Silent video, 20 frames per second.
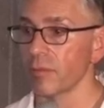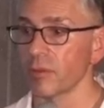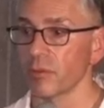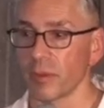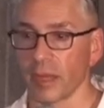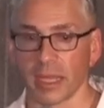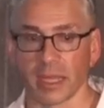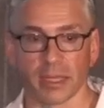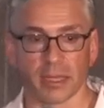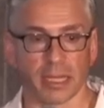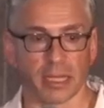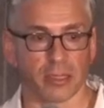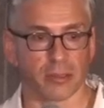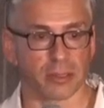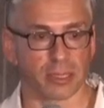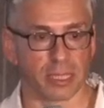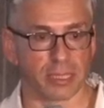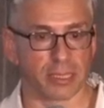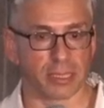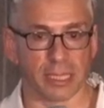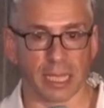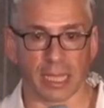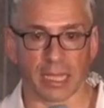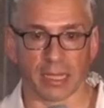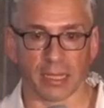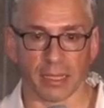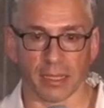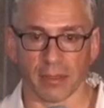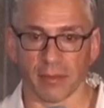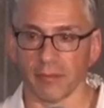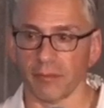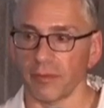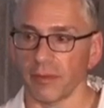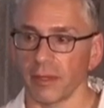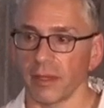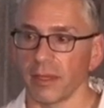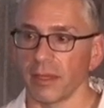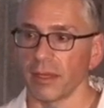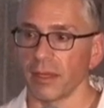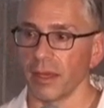regulators that's negative
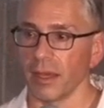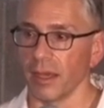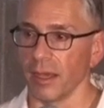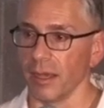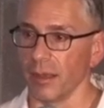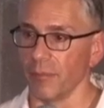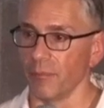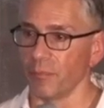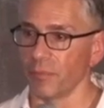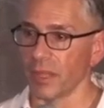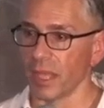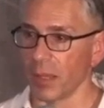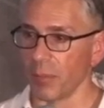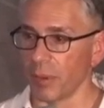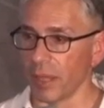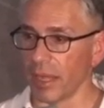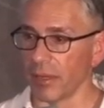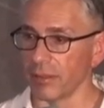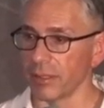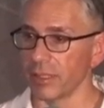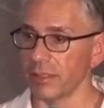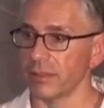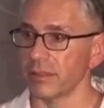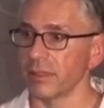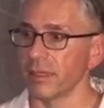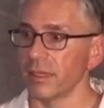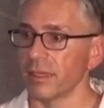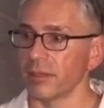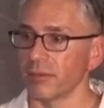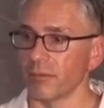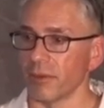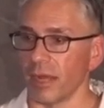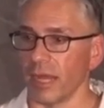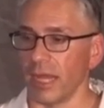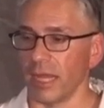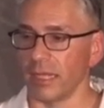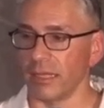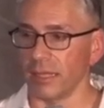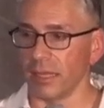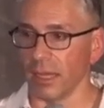um, about it
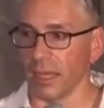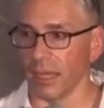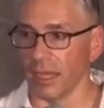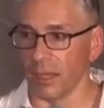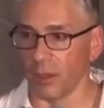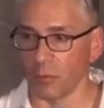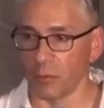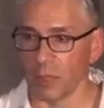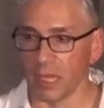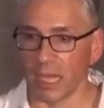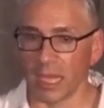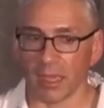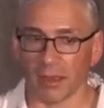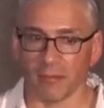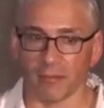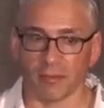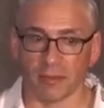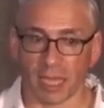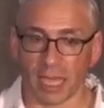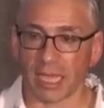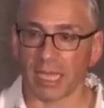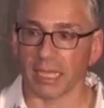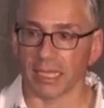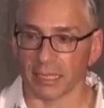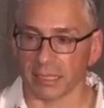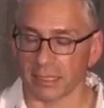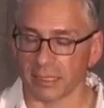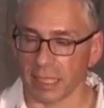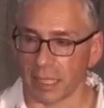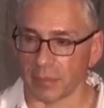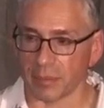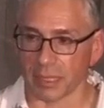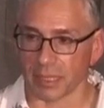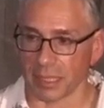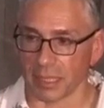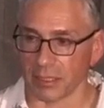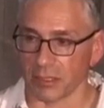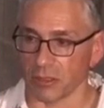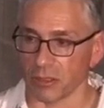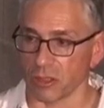right? Uh, we have taken the steps, I
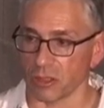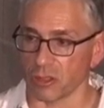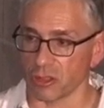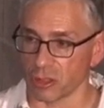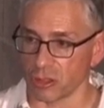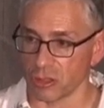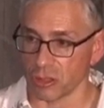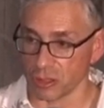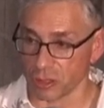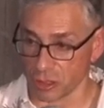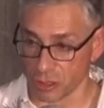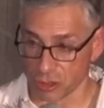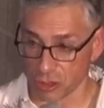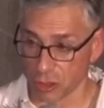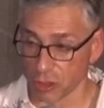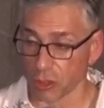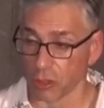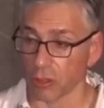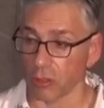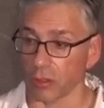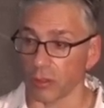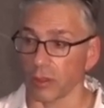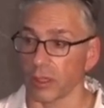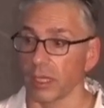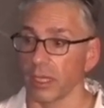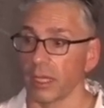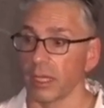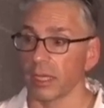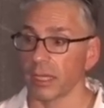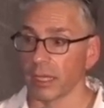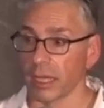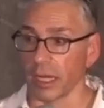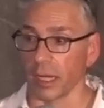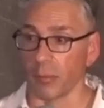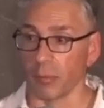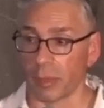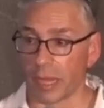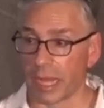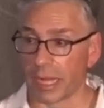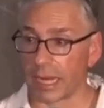think, to, de to deter kind
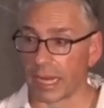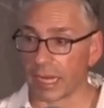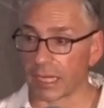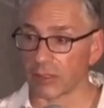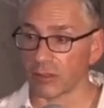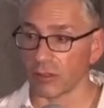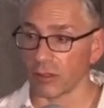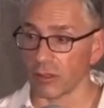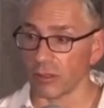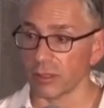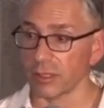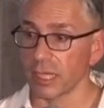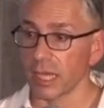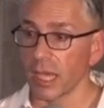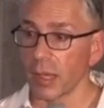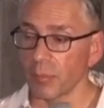of bad actors.